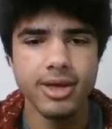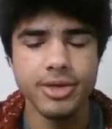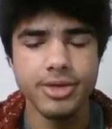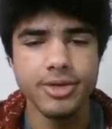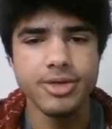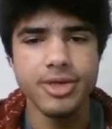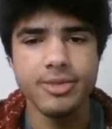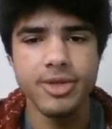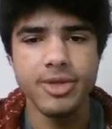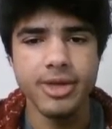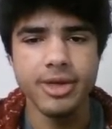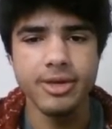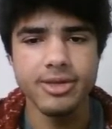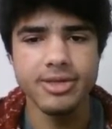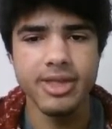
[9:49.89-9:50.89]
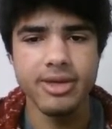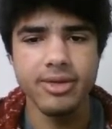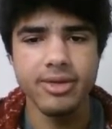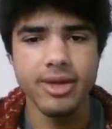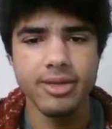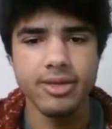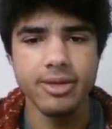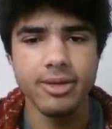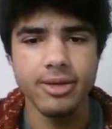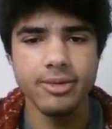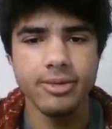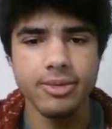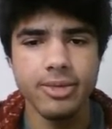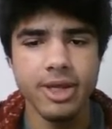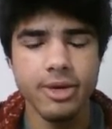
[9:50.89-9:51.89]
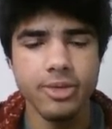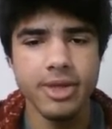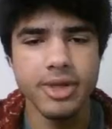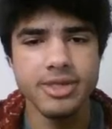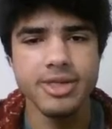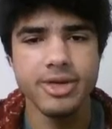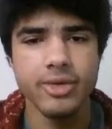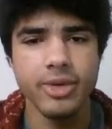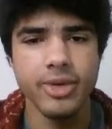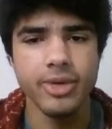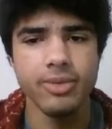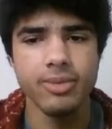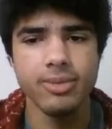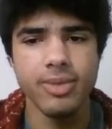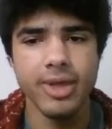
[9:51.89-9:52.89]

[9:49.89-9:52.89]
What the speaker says: do something else that like they know they don't necessarily